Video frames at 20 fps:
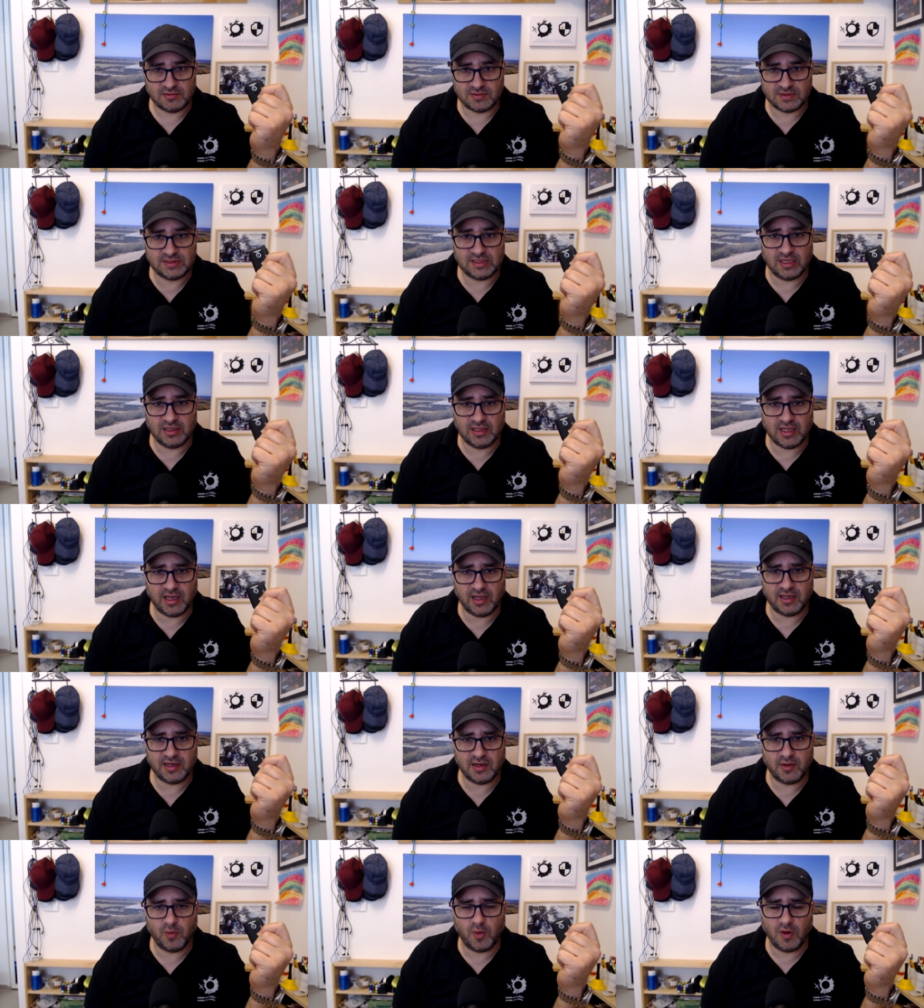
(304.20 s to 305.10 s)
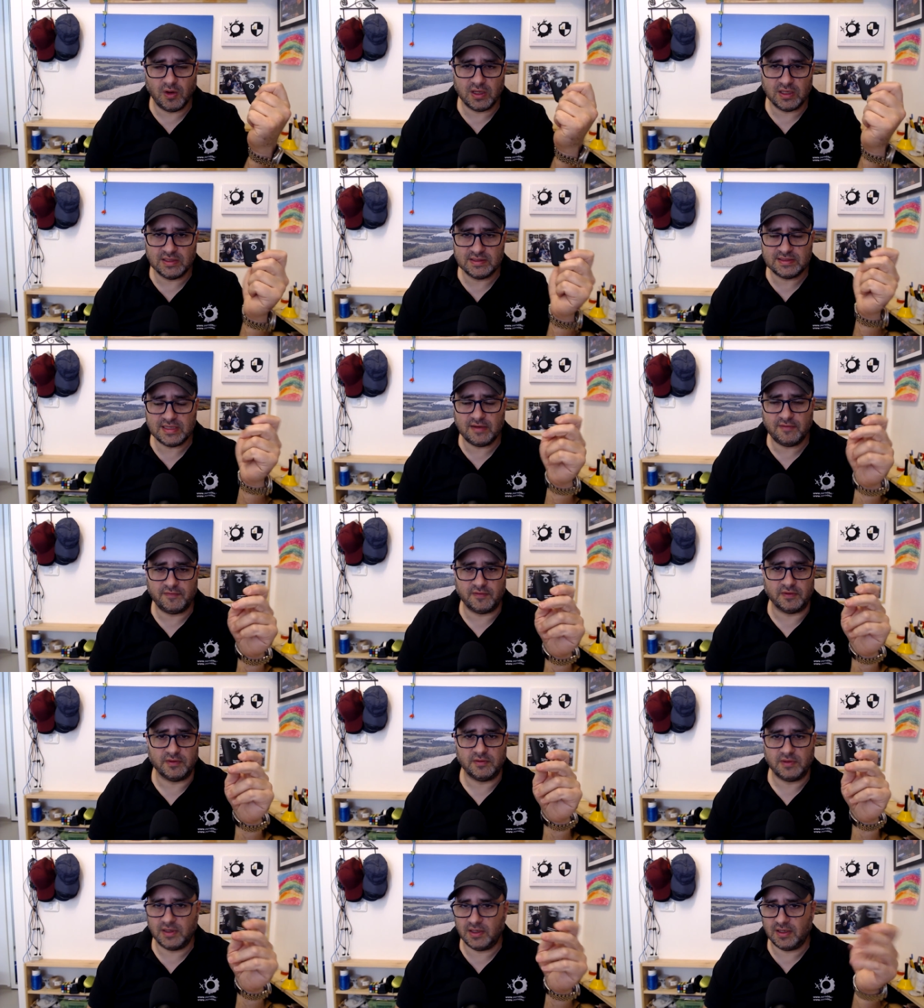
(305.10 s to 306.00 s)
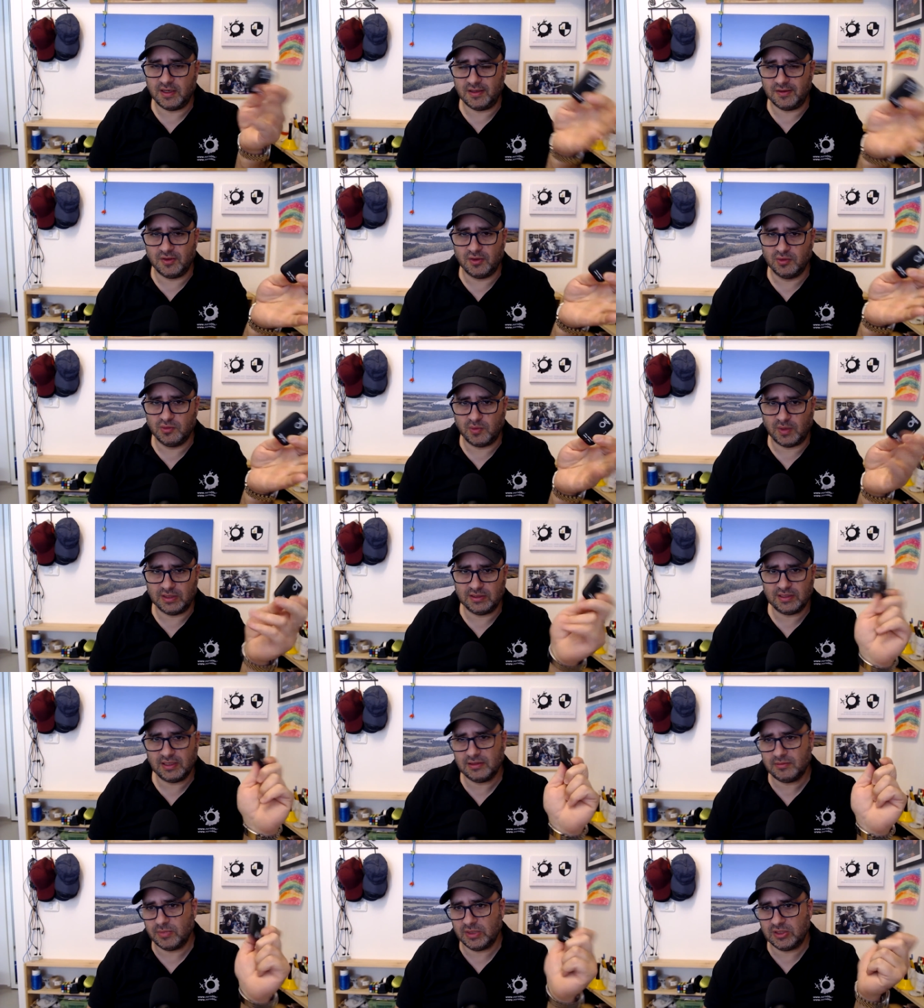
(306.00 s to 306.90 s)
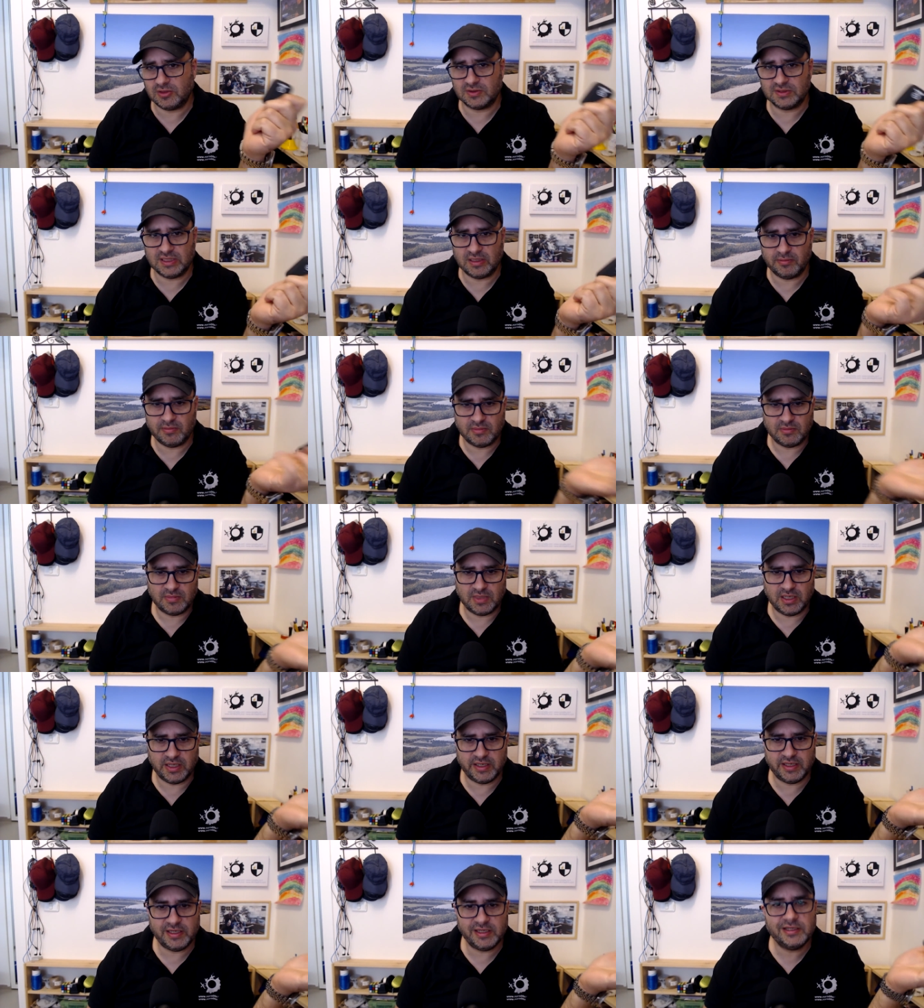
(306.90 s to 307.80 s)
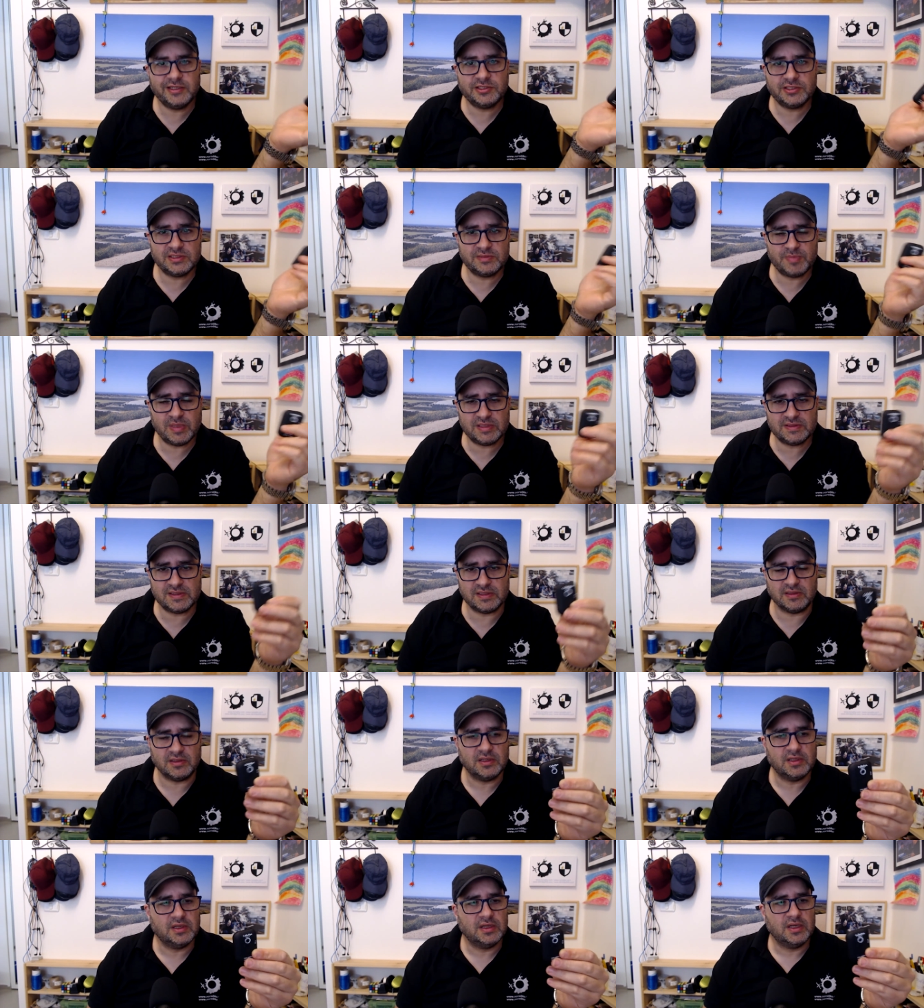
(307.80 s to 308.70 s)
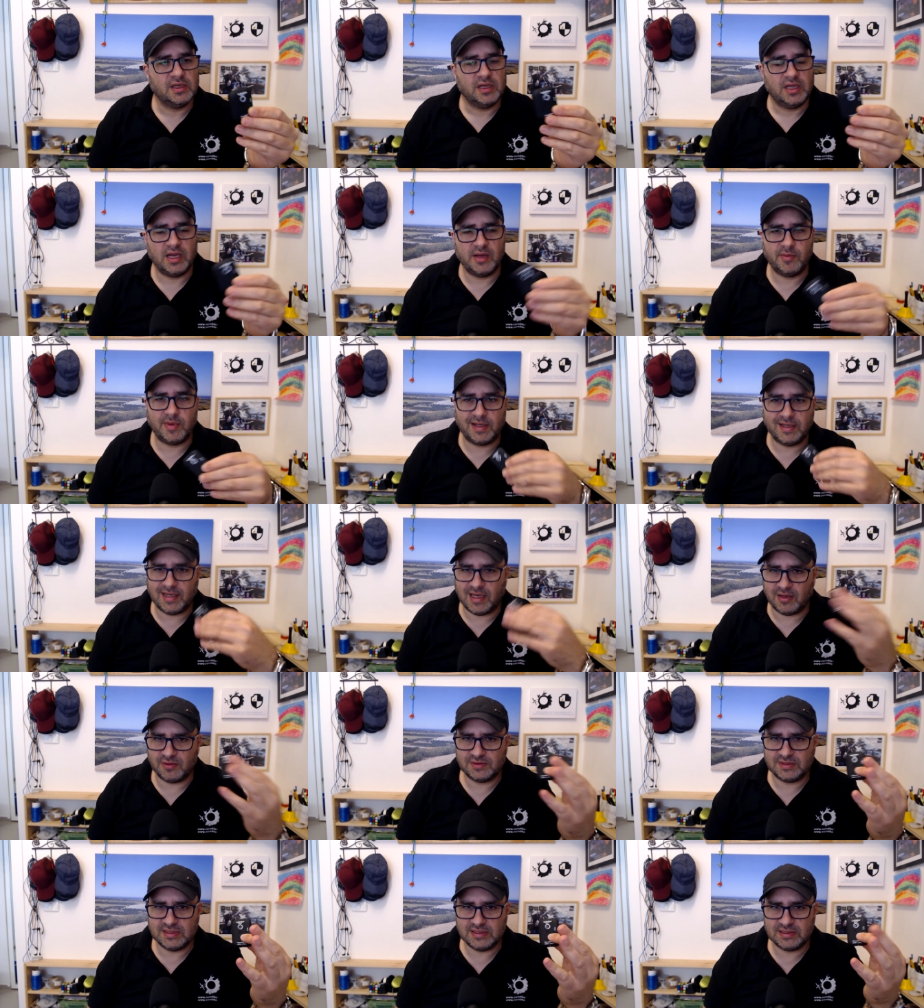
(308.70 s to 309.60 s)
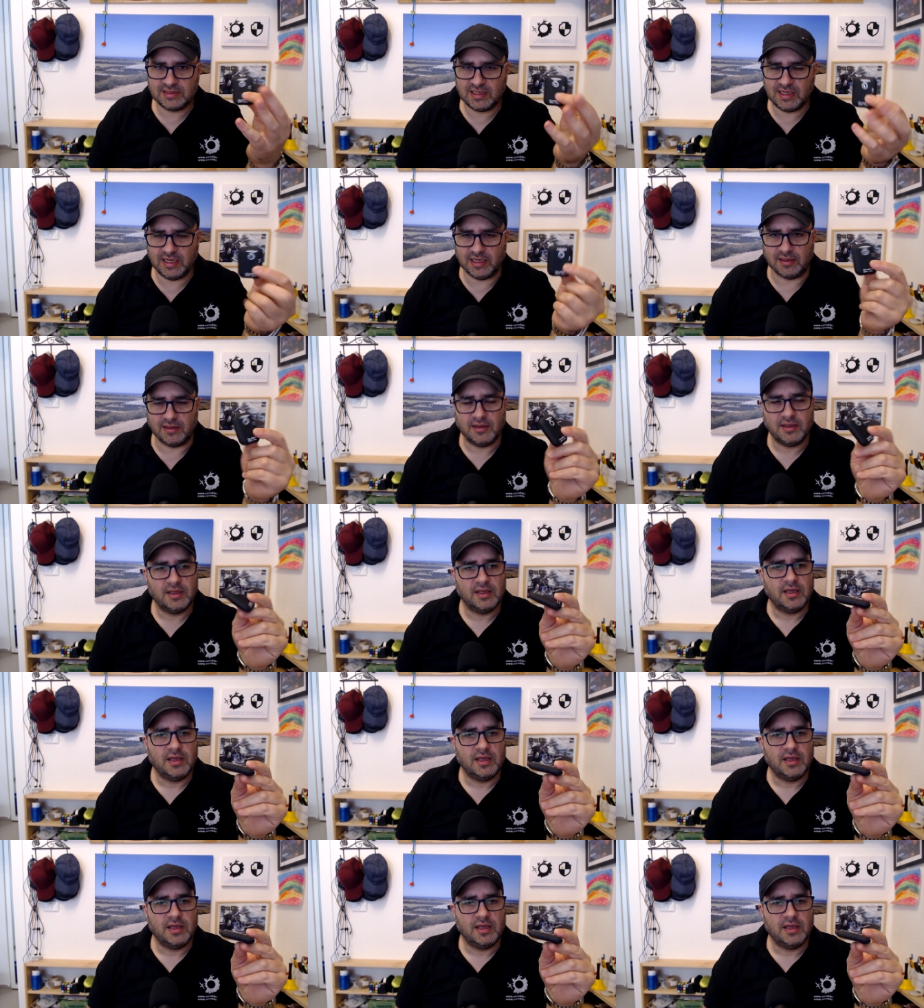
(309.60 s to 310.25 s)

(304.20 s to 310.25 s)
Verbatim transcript: still carrying a working cell phone and I don't want that because I'm an anxious person and my house is clean.